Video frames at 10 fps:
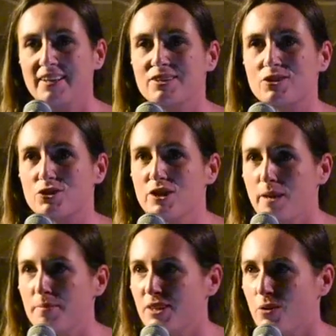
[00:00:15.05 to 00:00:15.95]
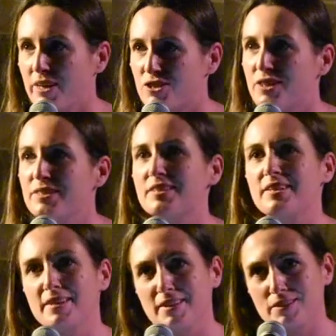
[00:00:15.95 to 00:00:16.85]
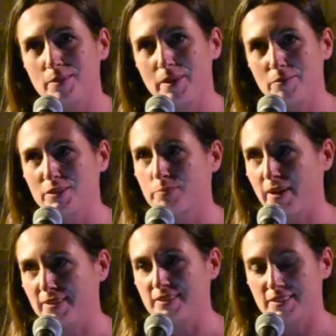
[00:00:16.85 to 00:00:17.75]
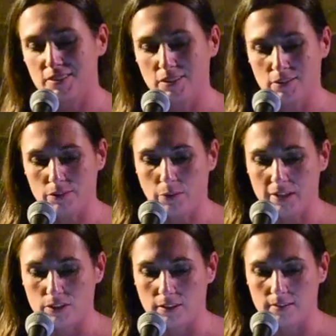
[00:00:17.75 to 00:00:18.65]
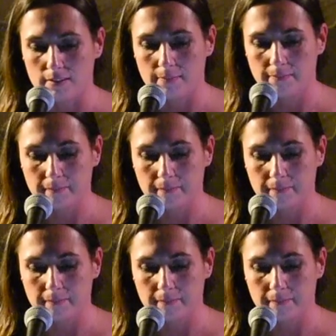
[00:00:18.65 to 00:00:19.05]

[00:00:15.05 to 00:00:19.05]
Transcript: So she gave me the questions, and then these are my responses to those questions.